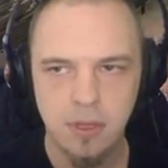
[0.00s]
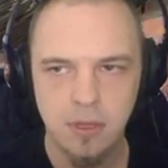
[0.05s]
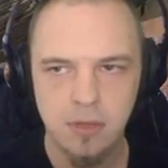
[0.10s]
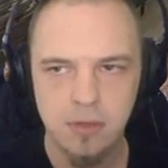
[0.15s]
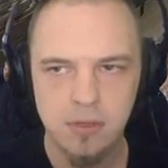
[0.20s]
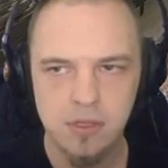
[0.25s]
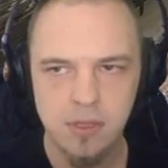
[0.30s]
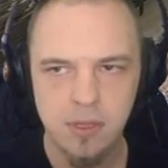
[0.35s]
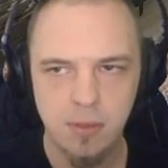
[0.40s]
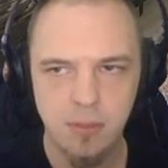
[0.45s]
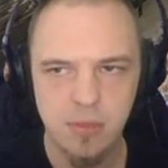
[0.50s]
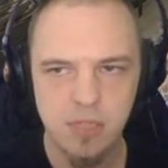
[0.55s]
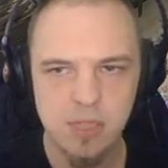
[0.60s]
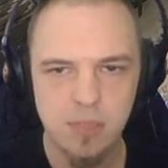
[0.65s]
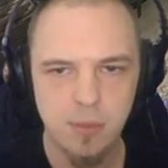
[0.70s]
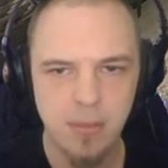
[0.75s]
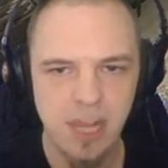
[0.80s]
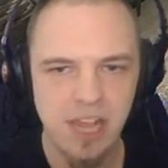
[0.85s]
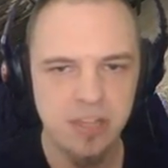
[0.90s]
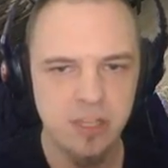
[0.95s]
I hear something
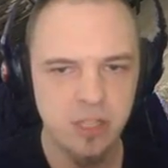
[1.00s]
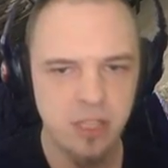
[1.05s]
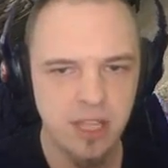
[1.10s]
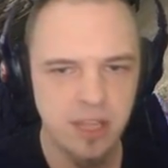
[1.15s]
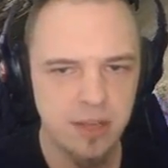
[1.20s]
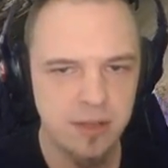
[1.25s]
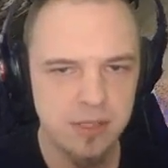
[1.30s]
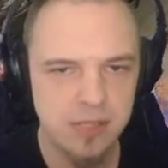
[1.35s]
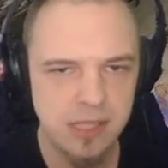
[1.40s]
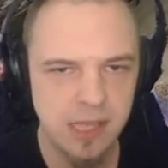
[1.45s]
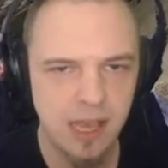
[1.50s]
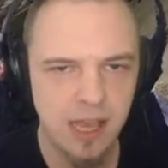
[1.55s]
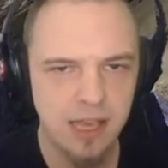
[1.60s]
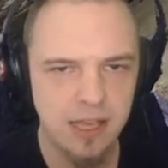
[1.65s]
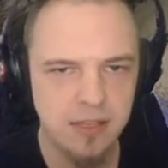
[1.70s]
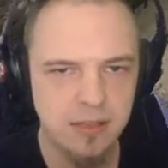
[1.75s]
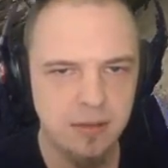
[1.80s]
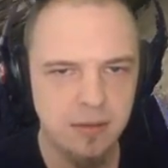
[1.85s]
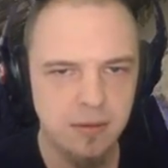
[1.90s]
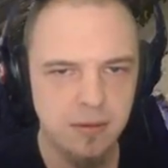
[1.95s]
splashing
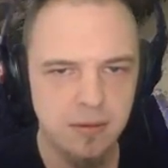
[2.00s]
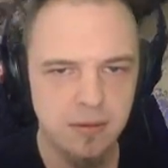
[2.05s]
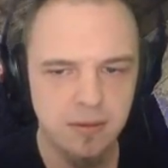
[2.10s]
outside.